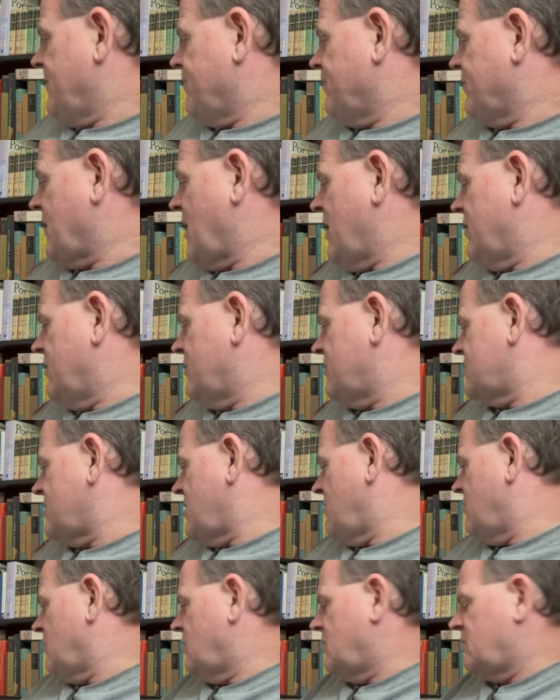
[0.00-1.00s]
Another
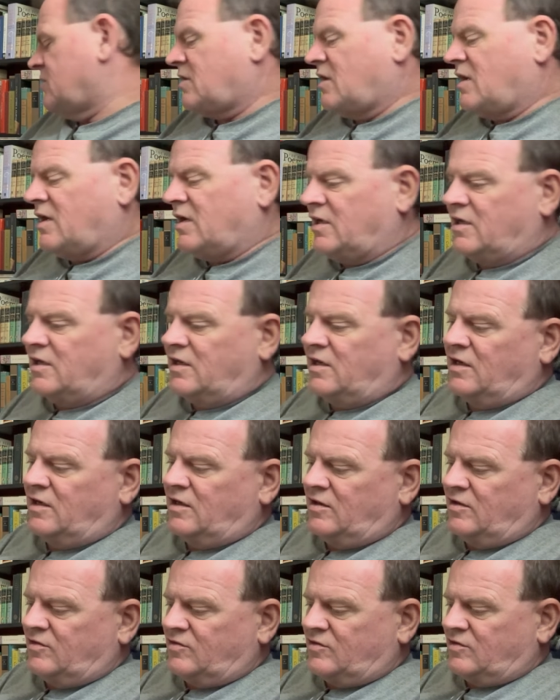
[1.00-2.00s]
similar thing
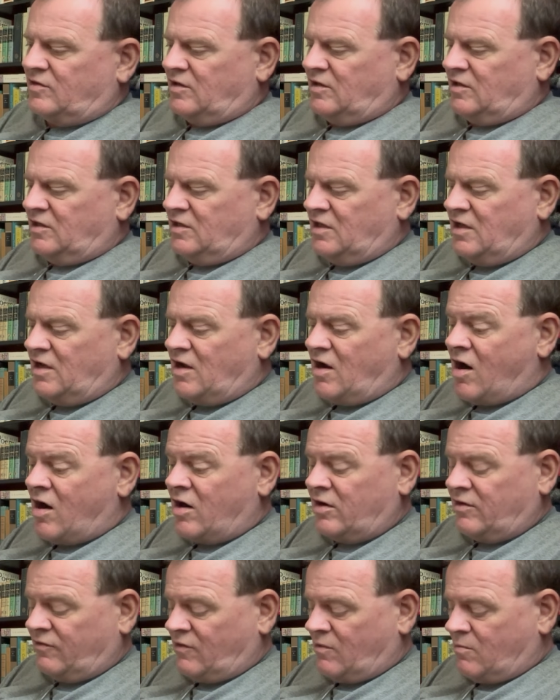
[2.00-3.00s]
is Ye
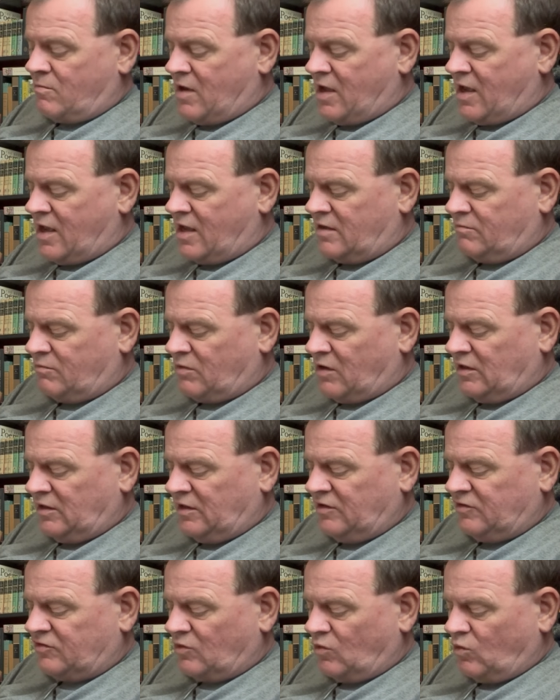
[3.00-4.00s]
Heart of a Man by
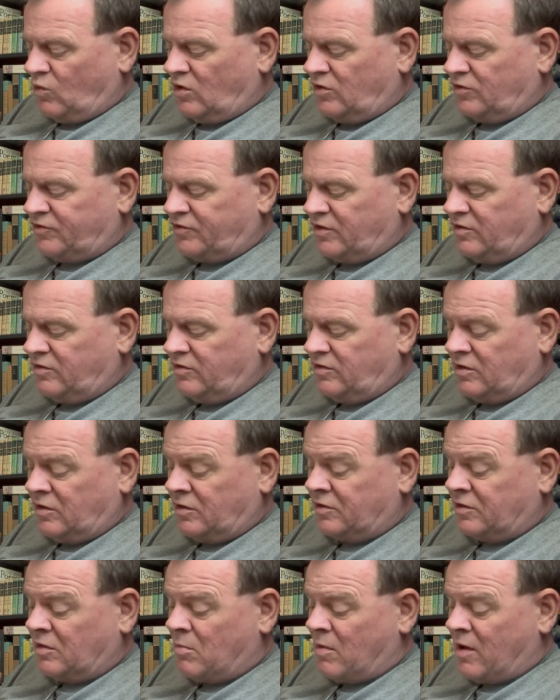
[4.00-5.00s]
Lisa Wilson, The
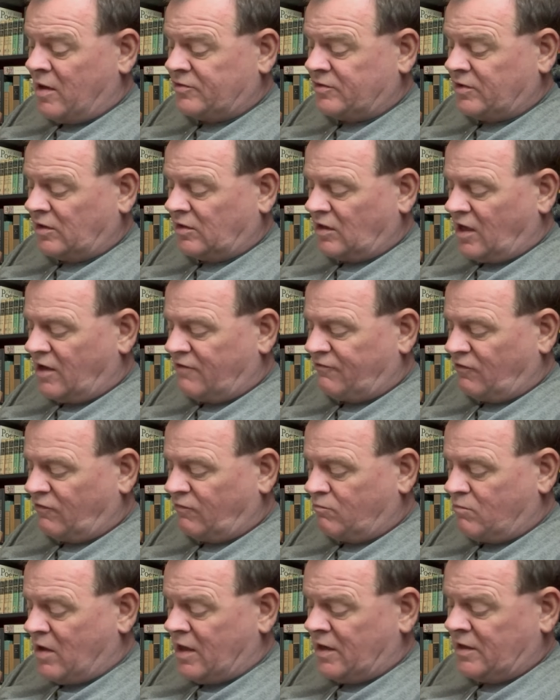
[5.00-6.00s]
Domestic Life
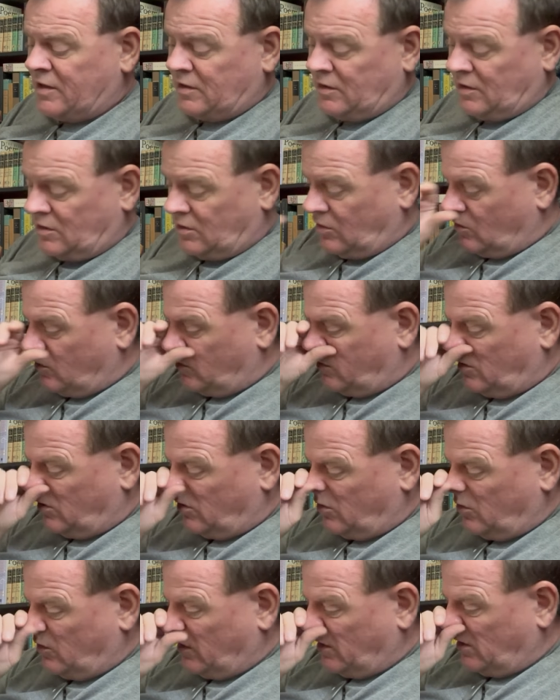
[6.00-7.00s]
of Men in Colonial
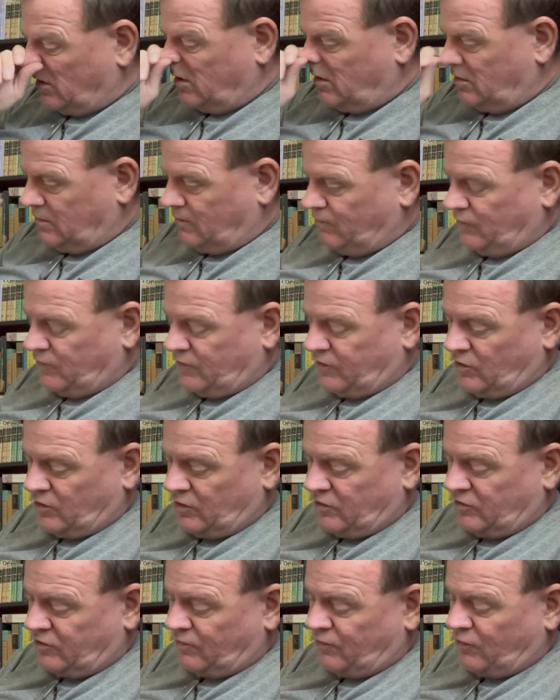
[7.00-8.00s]
New England. So
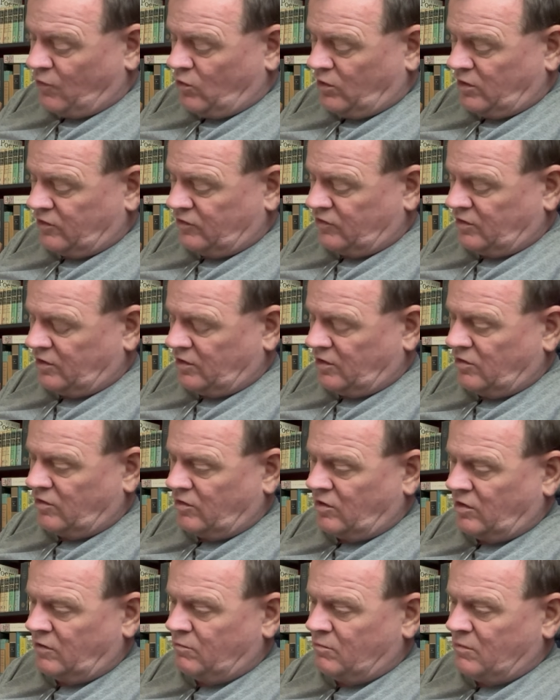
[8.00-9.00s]
there's a focus
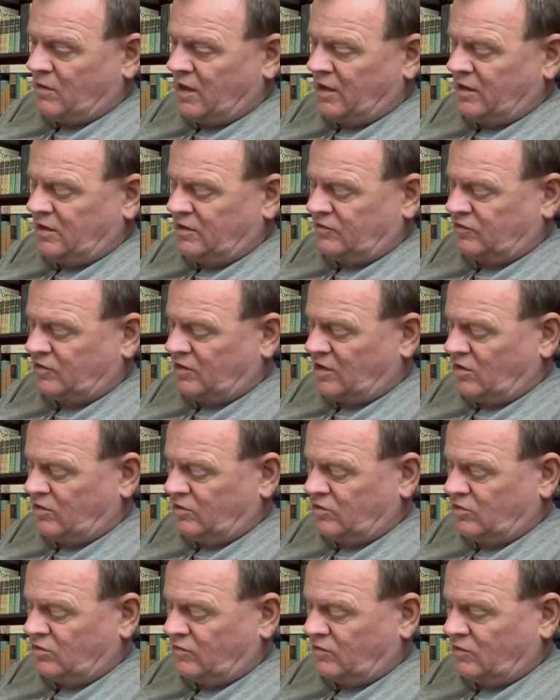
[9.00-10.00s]
here on men. It's Yale
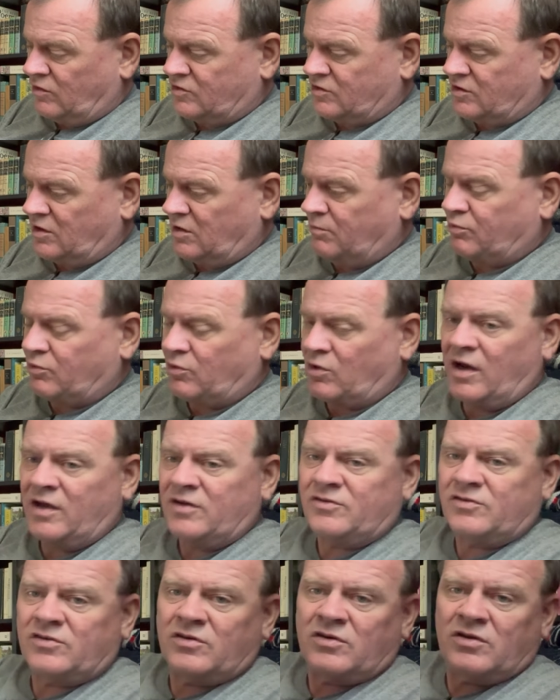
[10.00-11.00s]
University
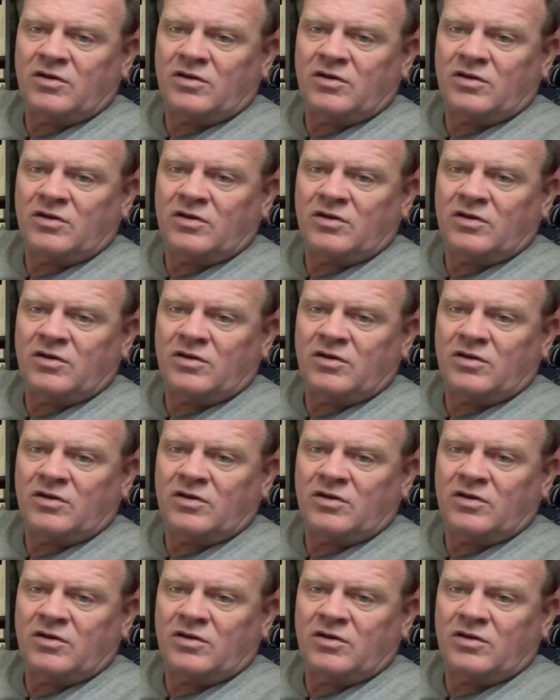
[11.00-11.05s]
Press.